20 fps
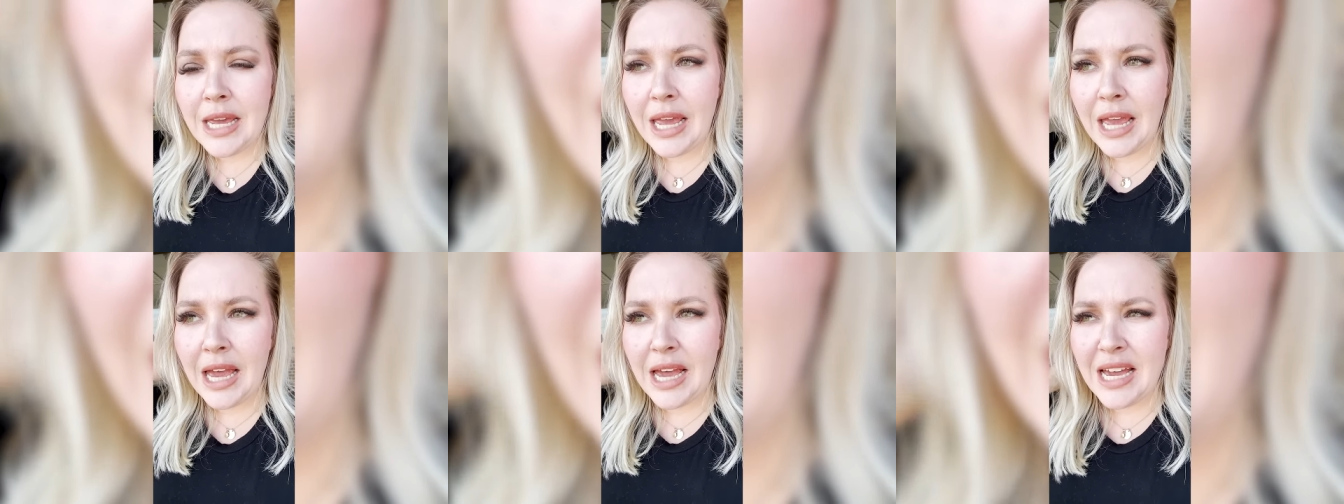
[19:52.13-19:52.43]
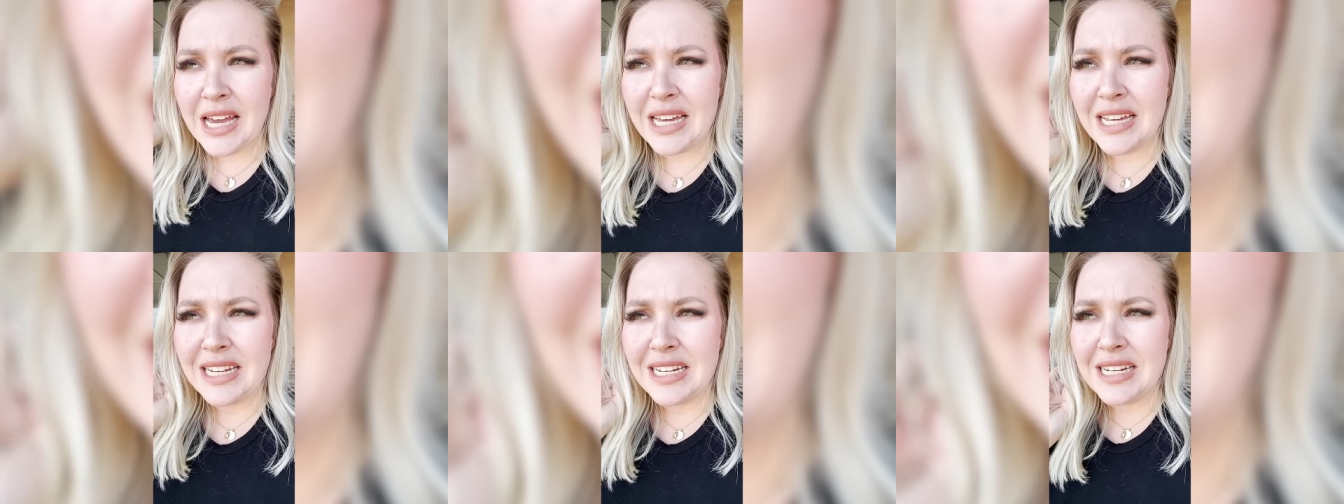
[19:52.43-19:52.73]

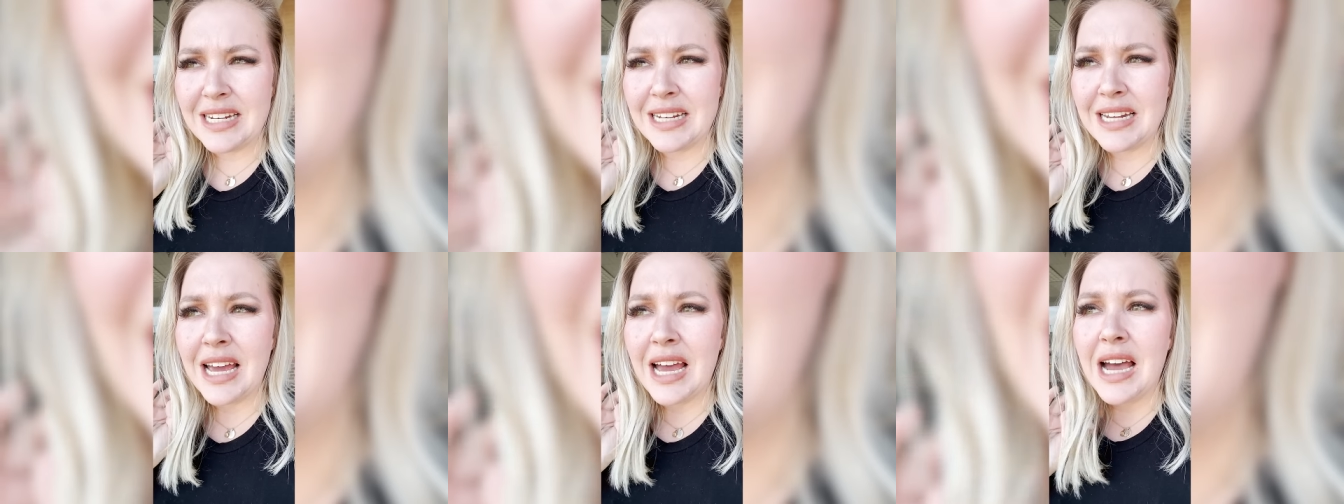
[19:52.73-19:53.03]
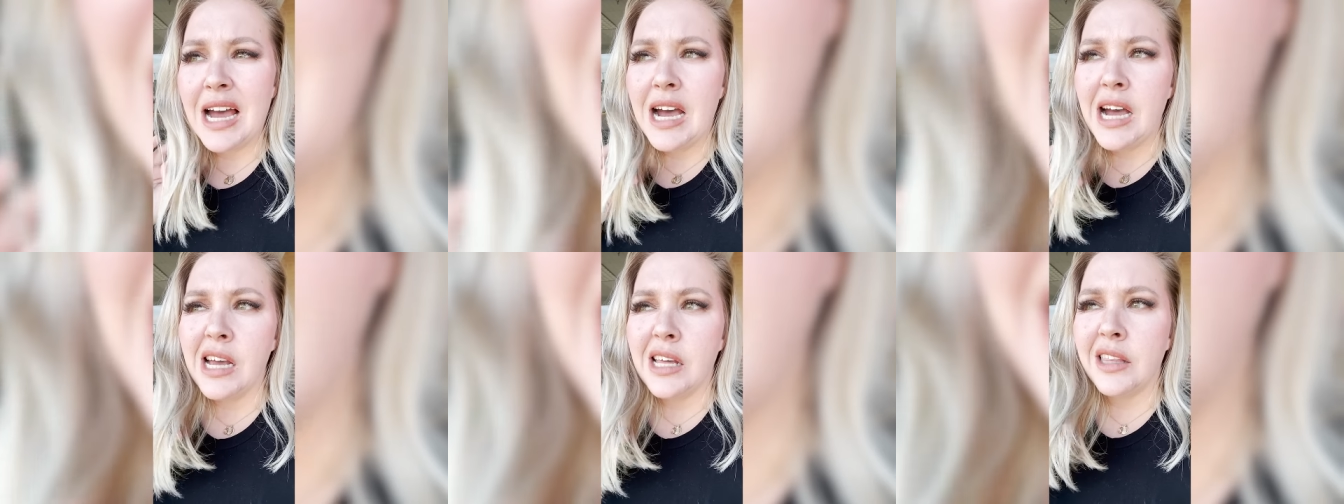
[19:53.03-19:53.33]
and
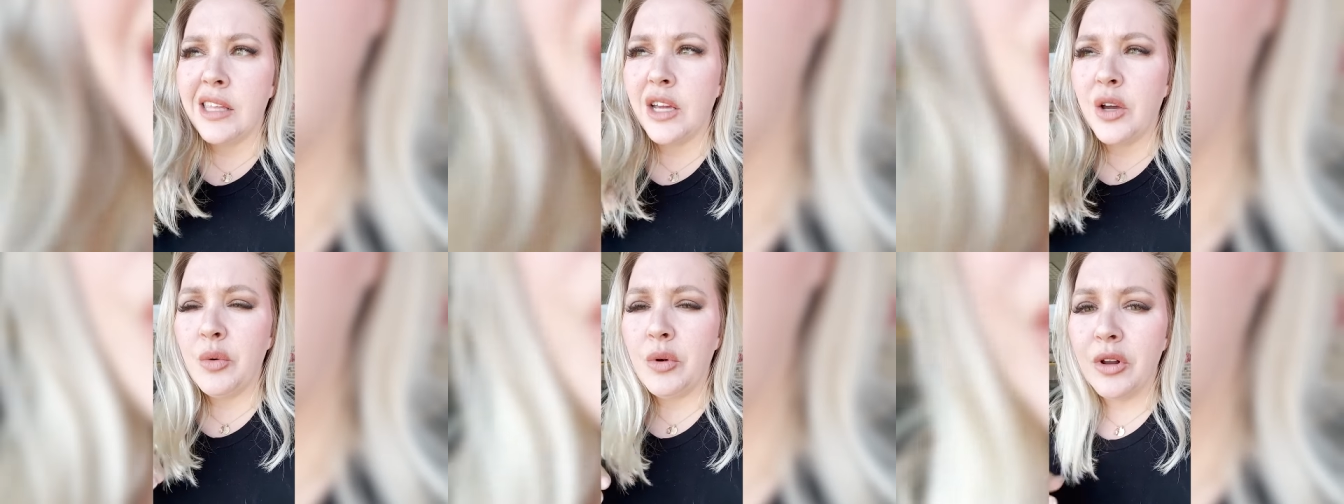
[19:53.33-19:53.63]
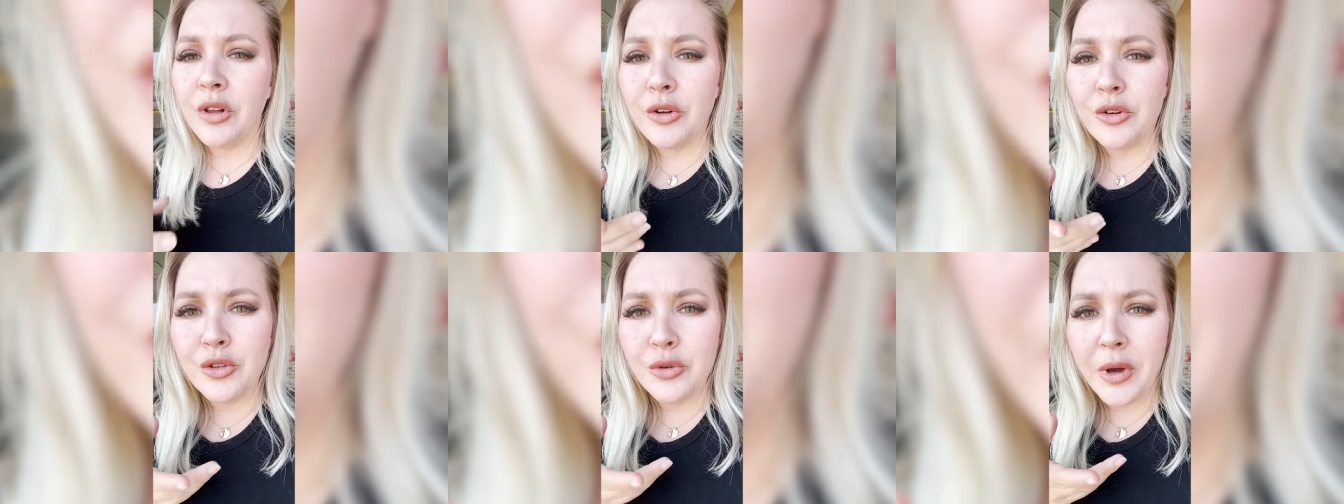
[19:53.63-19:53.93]
I think I went
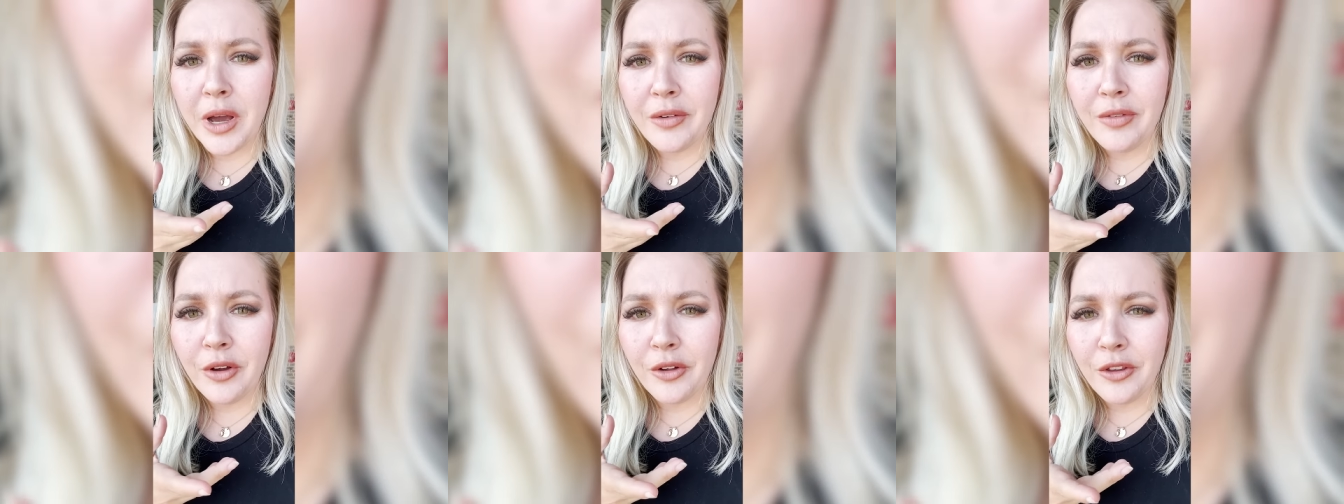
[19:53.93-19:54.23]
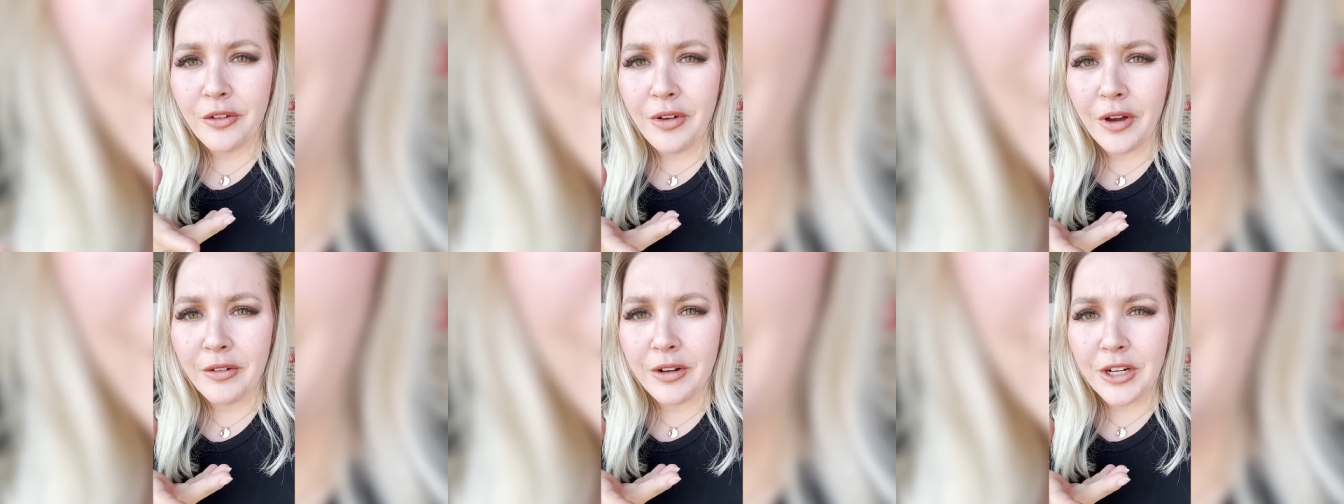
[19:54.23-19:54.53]
a little too heavy on
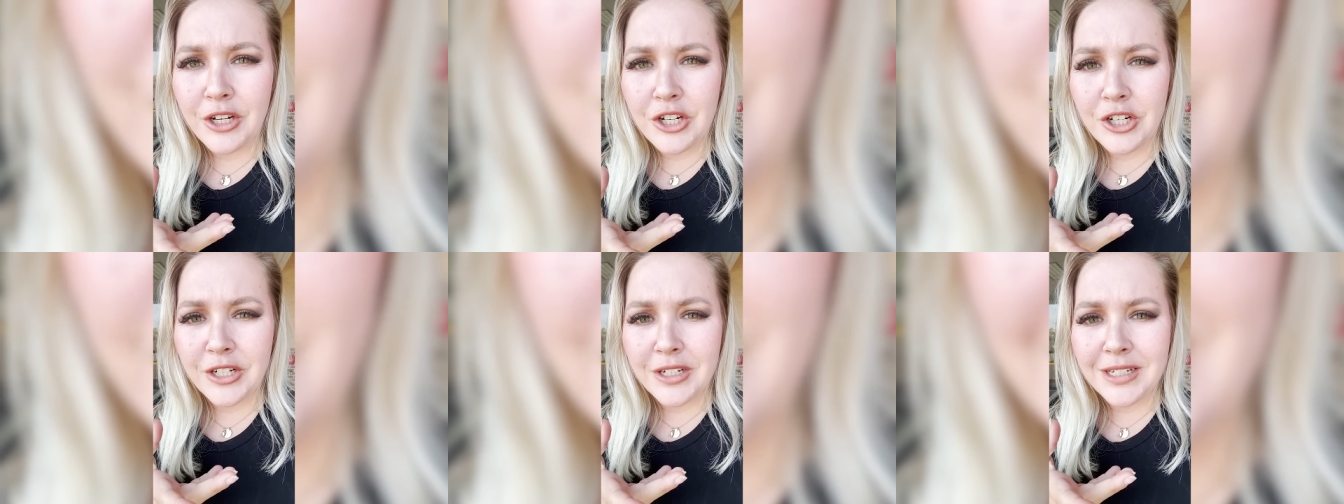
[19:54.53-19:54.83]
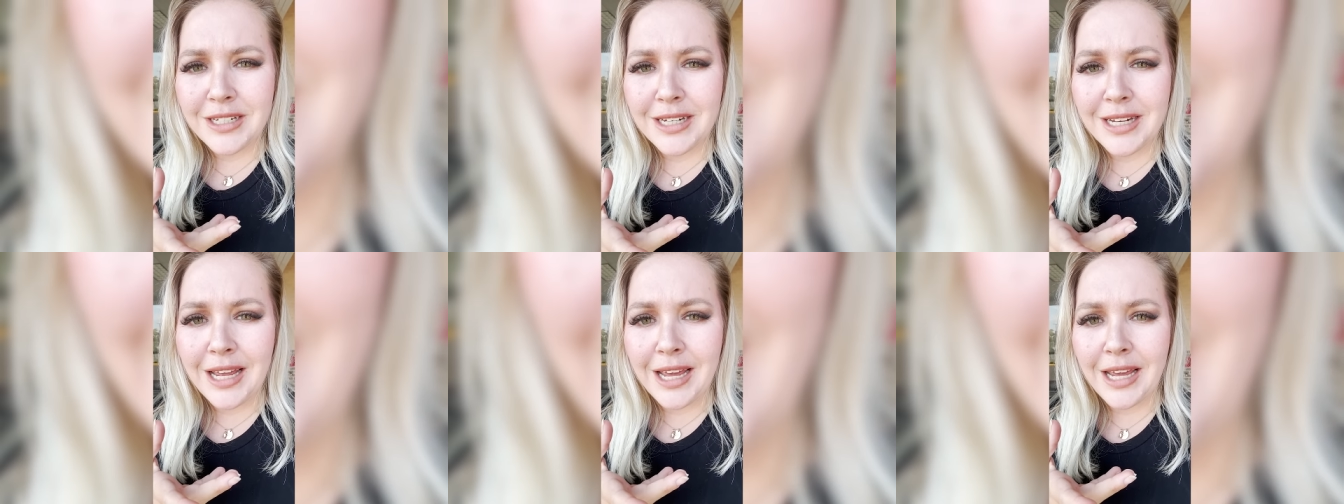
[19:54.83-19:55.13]
the foundation
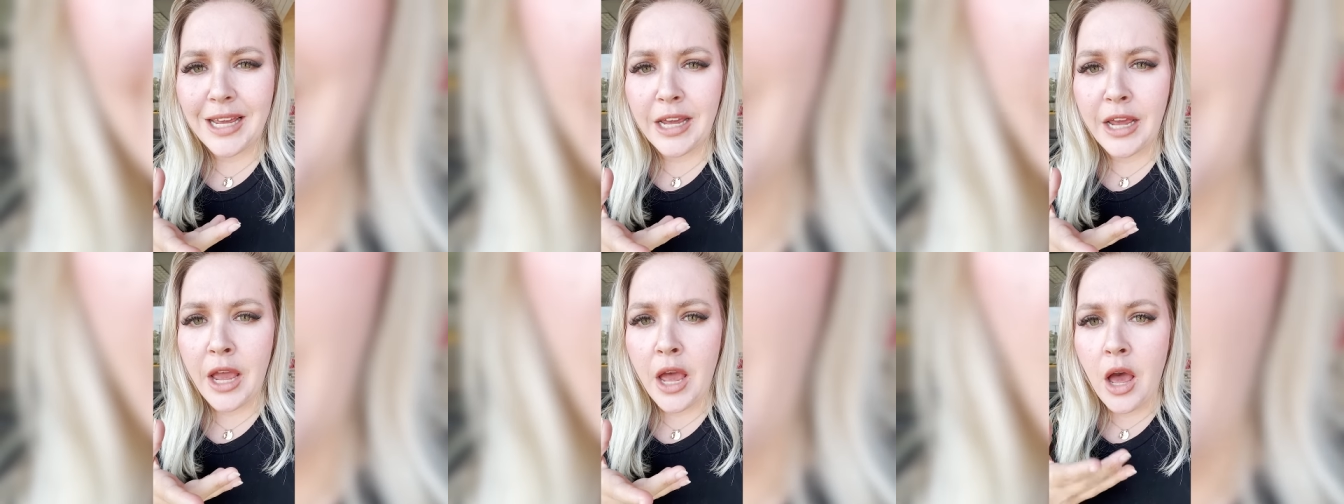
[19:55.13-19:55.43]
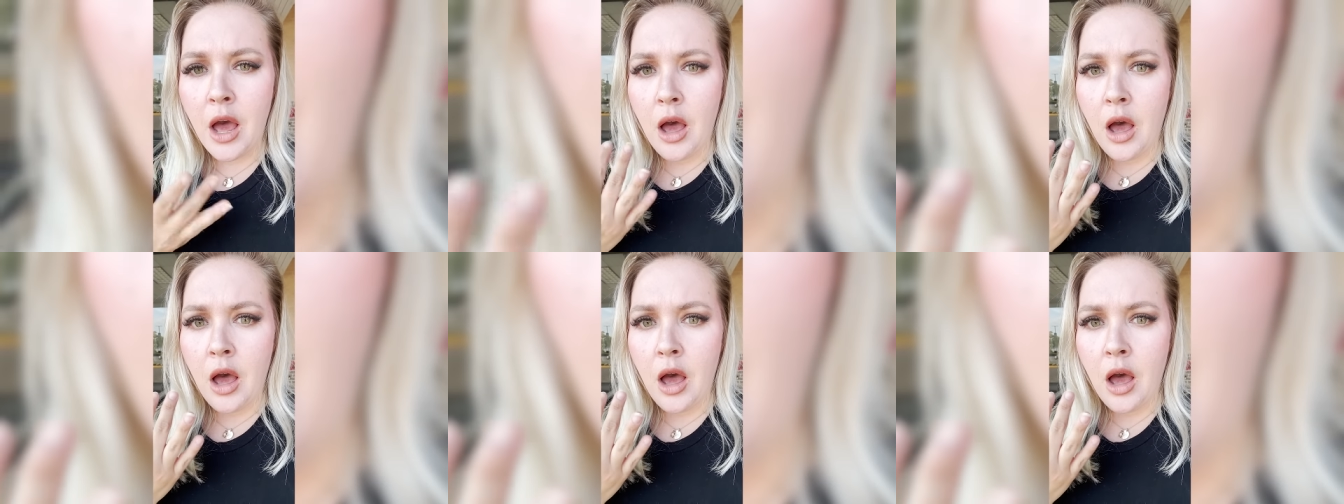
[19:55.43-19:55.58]
today.